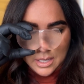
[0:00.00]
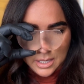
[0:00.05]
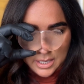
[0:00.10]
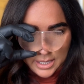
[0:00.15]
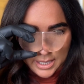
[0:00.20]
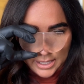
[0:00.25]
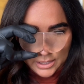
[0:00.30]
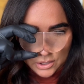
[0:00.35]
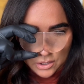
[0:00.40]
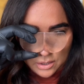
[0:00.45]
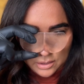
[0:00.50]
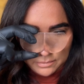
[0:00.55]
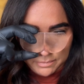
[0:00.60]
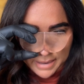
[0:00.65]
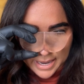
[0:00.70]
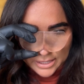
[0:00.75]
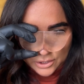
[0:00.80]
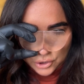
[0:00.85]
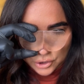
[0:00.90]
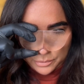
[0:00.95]
It's called
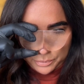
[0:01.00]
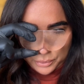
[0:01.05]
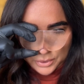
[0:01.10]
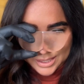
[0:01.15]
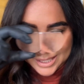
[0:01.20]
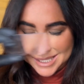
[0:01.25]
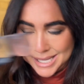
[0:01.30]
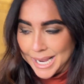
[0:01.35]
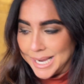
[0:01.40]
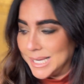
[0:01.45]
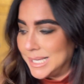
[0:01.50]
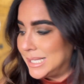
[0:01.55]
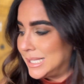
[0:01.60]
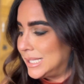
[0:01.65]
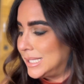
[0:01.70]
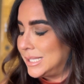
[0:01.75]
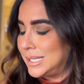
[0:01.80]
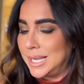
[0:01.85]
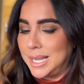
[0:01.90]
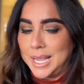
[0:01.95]
Master
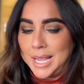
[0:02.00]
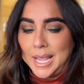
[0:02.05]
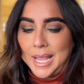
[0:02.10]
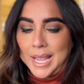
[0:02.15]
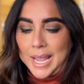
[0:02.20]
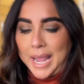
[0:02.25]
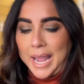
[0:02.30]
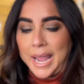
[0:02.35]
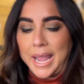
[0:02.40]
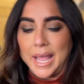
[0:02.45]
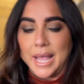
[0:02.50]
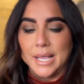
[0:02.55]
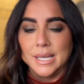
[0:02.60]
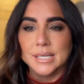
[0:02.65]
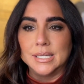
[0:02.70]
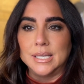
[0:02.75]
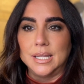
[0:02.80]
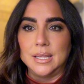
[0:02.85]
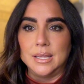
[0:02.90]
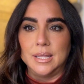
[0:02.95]
Precise.
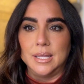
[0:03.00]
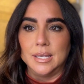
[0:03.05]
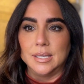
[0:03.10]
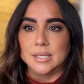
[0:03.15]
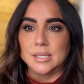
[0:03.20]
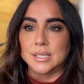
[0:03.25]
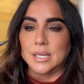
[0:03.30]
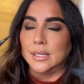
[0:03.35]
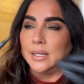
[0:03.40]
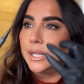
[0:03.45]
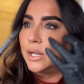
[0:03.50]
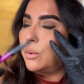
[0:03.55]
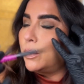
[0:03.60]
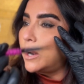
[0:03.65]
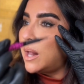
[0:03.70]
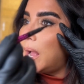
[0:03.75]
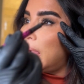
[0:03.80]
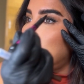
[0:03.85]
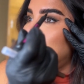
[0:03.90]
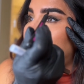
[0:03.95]
And this liquid
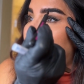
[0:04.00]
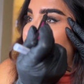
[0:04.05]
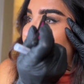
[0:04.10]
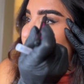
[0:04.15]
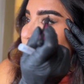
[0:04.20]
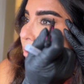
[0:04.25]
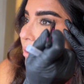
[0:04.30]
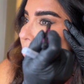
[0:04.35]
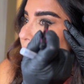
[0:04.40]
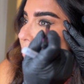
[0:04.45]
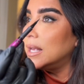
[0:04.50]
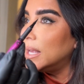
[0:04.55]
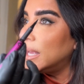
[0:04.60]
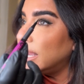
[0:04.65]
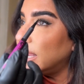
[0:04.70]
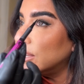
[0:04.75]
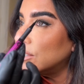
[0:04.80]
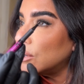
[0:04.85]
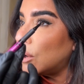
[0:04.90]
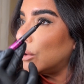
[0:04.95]
eyeliner
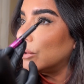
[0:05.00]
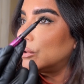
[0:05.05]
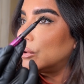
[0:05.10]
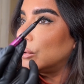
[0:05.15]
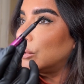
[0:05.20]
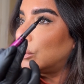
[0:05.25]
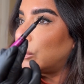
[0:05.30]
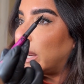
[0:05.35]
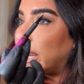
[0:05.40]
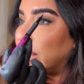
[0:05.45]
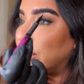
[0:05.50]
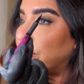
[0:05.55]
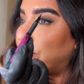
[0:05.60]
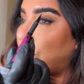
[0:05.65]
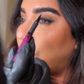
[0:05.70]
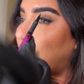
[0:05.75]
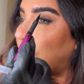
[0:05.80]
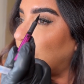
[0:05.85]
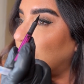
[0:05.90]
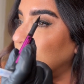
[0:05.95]
is also great
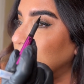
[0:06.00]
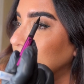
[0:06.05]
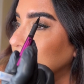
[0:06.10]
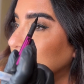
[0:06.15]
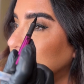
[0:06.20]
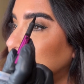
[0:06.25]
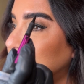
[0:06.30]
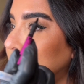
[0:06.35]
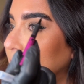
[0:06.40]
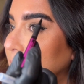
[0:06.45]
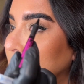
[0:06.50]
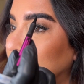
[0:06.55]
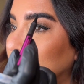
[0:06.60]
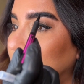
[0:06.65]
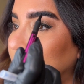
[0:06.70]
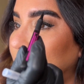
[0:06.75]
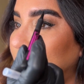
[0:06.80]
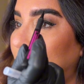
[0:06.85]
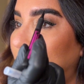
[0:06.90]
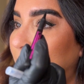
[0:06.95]
for
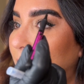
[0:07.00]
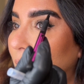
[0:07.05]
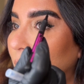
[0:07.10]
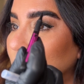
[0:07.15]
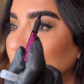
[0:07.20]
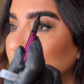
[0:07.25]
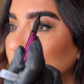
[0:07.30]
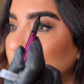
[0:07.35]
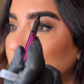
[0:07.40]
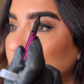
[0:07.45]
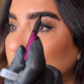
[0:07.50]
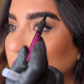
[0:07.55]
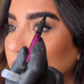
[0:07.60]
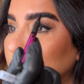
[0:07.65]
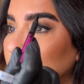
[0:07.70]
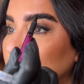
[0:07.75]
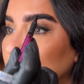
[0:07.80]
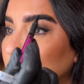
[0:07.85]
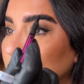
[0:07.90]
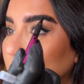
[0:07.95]
singling out
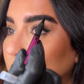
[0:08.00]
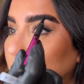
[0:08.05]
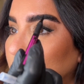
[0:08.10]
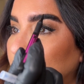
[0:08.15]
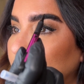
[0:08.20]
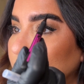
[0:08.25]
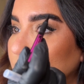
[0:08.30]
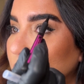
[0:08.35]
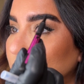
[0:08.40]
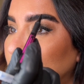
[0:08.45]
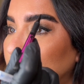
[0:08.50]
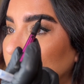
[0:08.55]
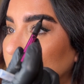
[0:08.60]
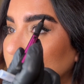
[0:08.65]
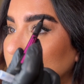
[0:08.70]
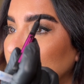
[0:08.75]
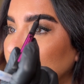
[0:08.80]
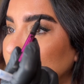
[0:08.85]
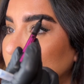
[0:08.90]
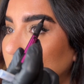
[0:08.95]
certain grays.
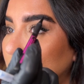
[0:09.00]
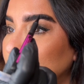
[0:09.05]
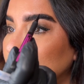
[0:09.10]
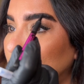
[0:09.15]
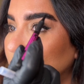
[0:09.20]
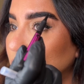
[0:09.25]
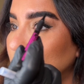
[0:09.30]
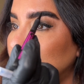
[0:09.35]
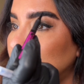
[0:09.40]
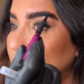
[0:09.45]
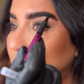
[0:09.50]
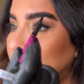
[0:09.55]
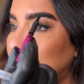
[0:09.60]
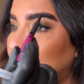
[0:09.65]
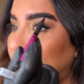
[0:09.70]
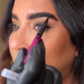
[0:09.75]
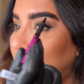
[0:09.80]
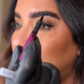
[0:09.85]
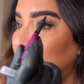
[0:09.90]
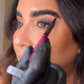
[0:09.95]
Sometimes I'll just sit
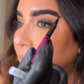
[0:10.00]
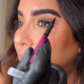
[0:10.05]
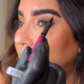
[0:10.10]
there